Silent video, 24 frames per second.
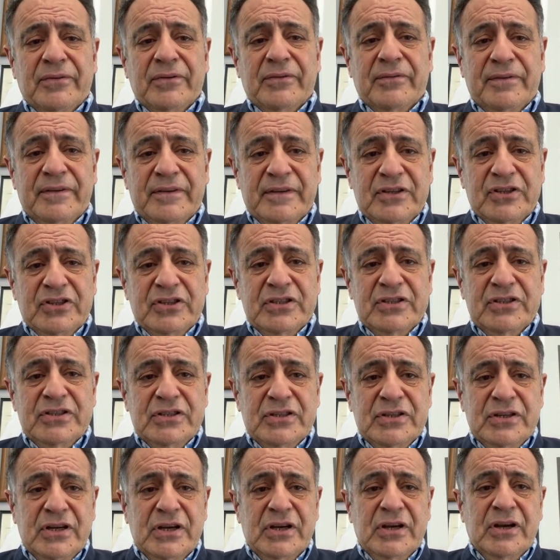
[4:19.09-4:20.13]
physicians
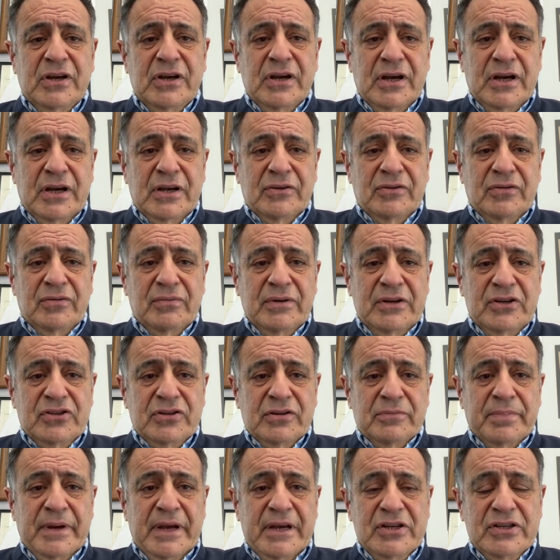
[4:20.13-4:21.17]
to reach their
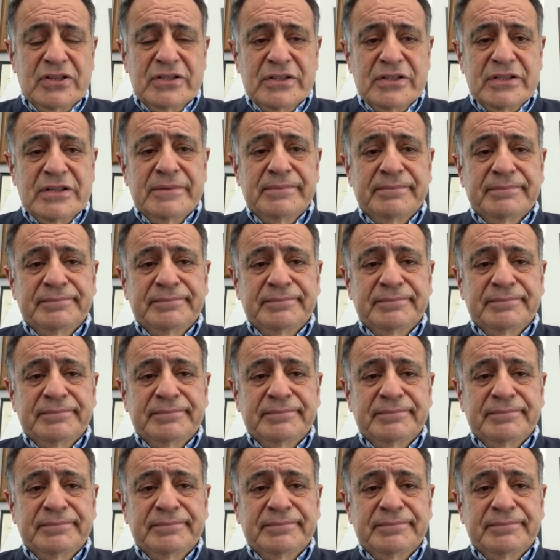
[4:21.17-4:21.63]
patients.